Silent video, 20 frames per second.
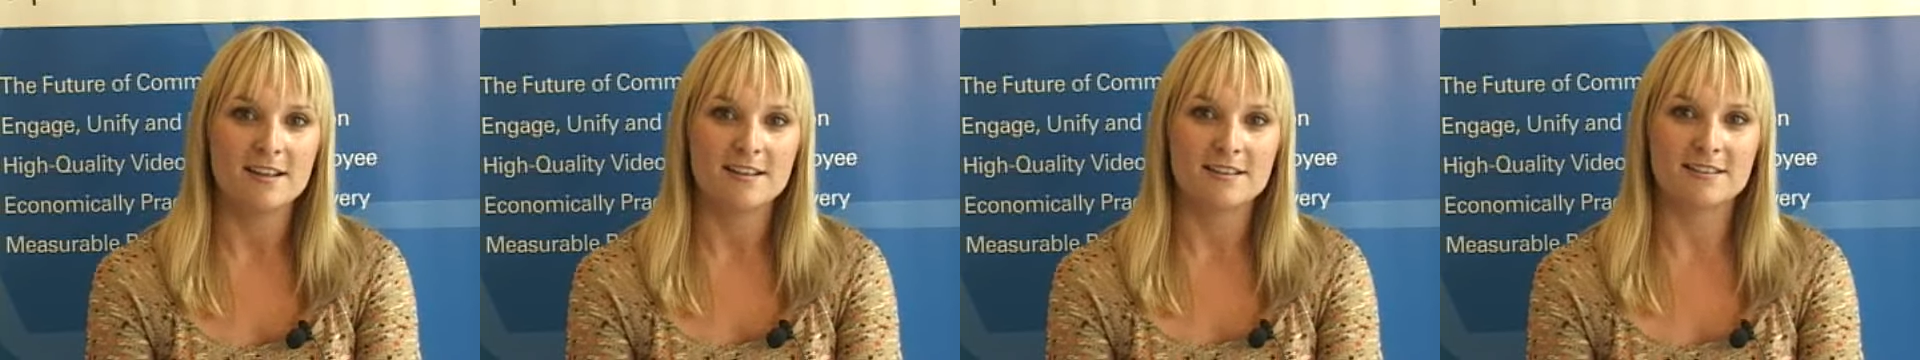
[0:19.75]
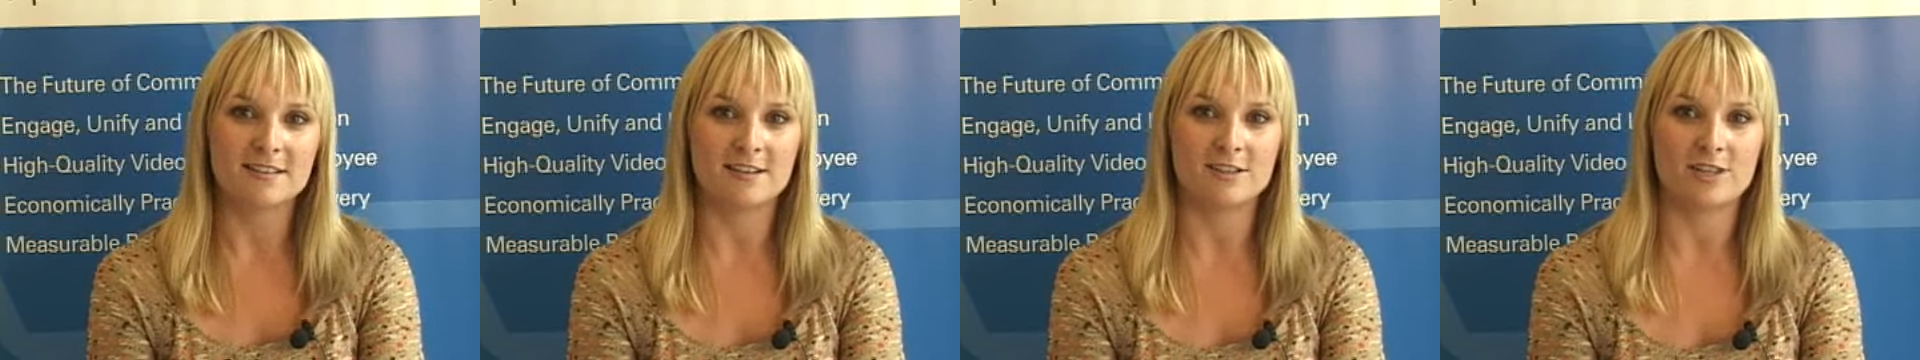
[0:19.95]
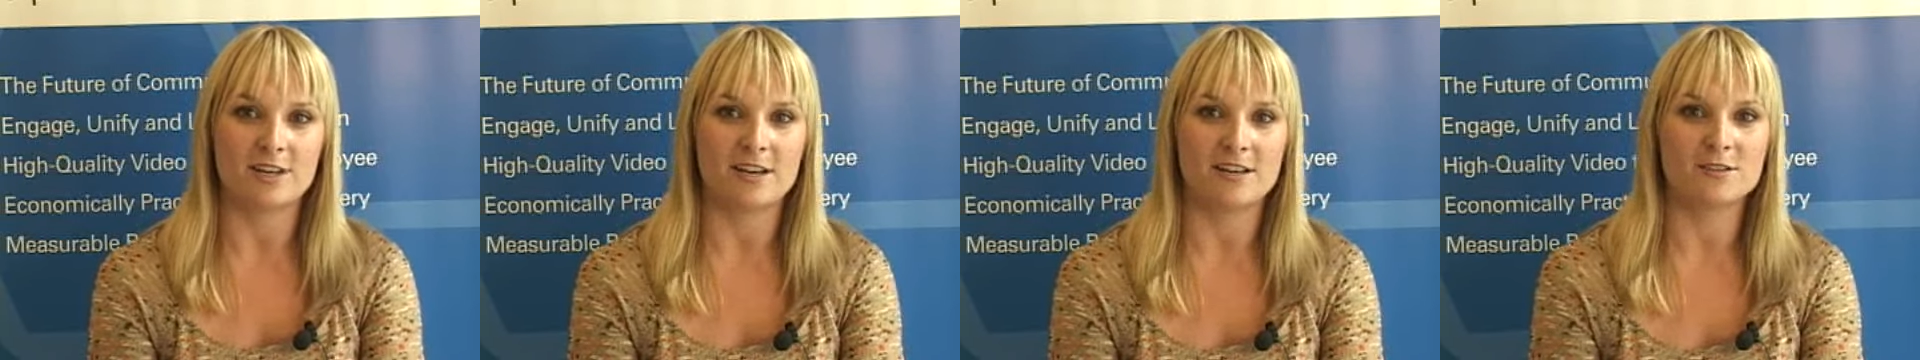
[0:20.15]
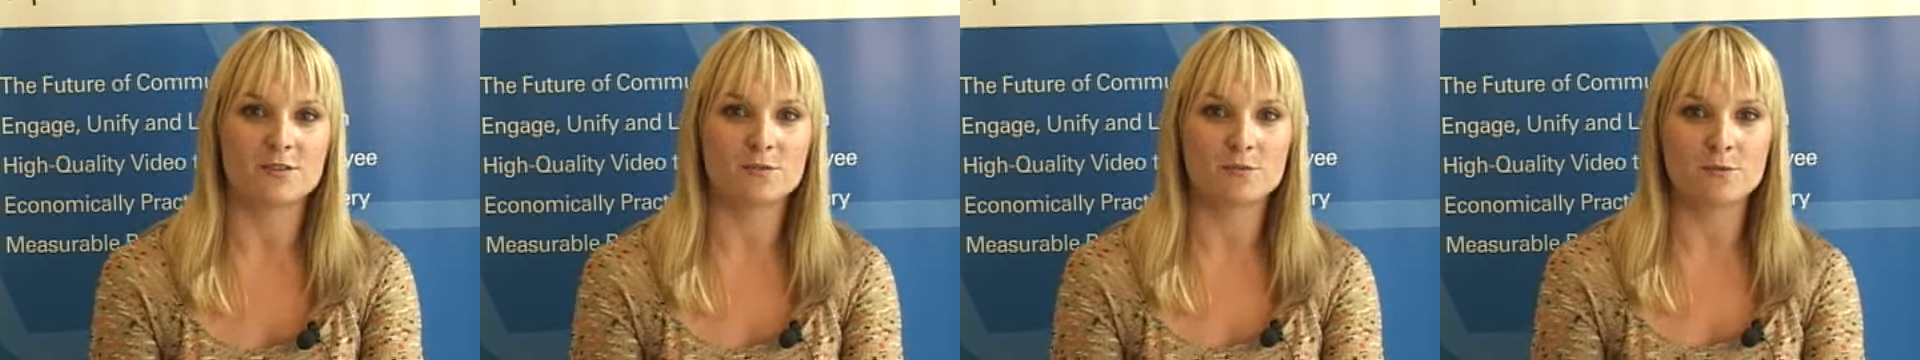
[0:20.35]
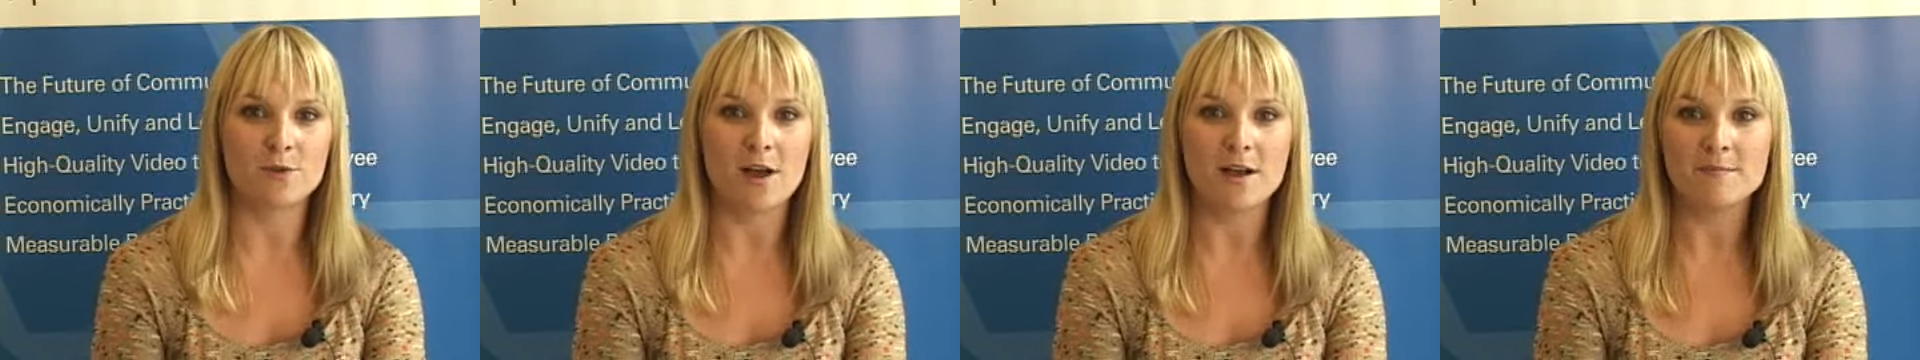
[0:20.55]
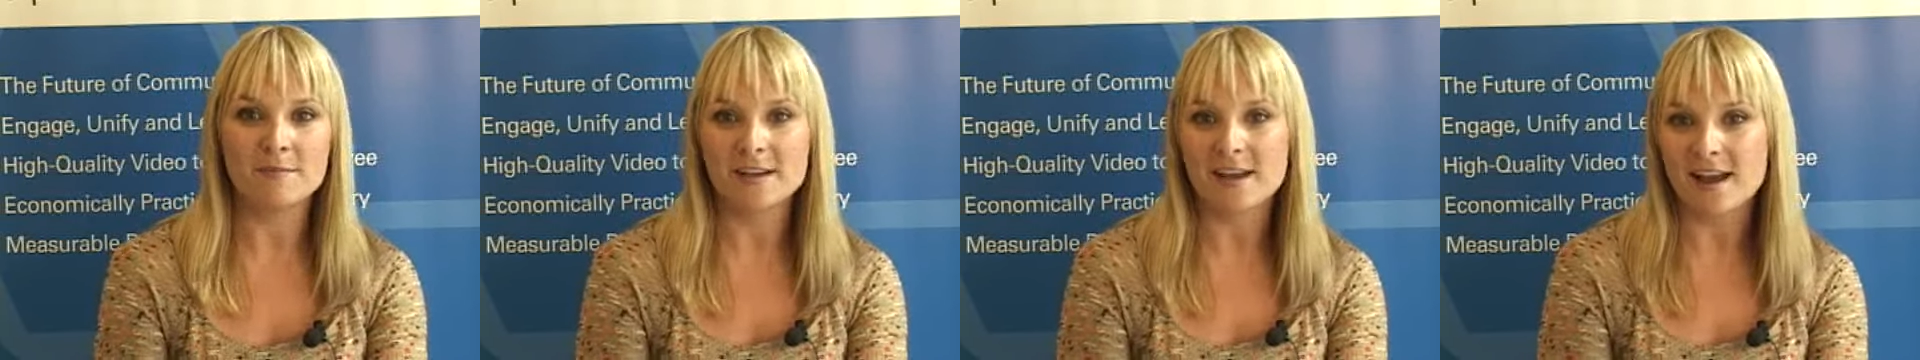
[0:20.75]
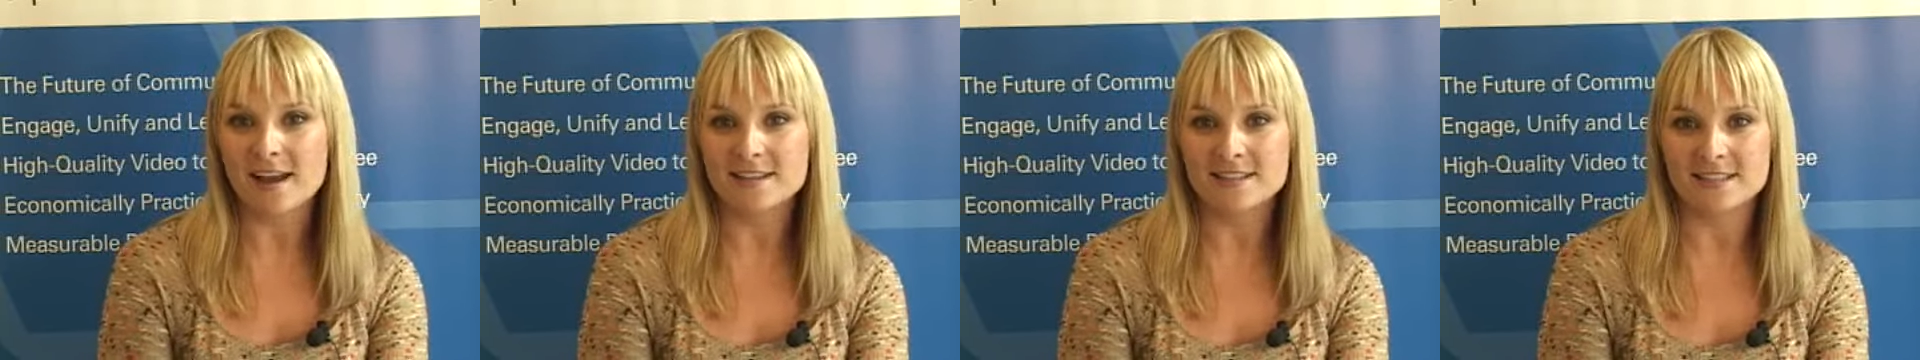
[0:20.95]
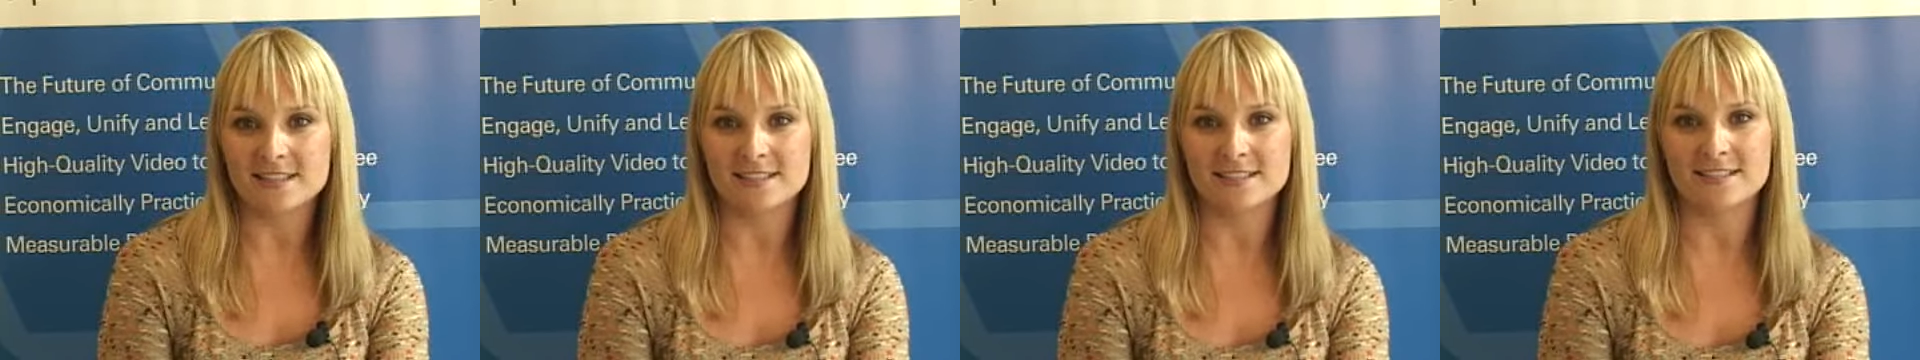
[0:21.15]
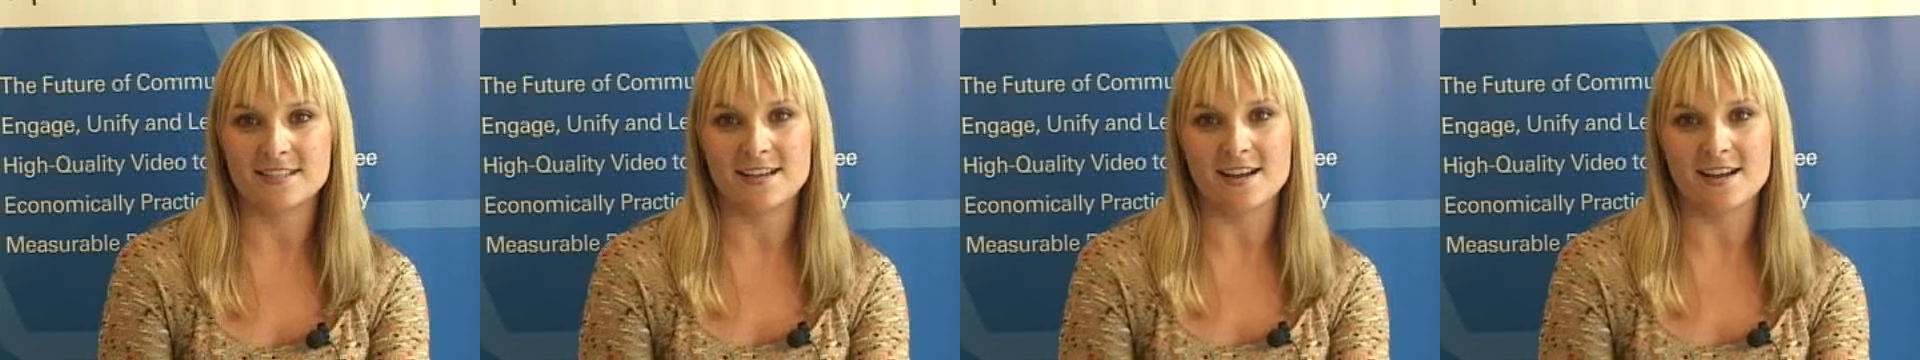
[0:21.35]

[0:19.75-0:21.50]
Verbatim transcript: such as Rob McIsaac,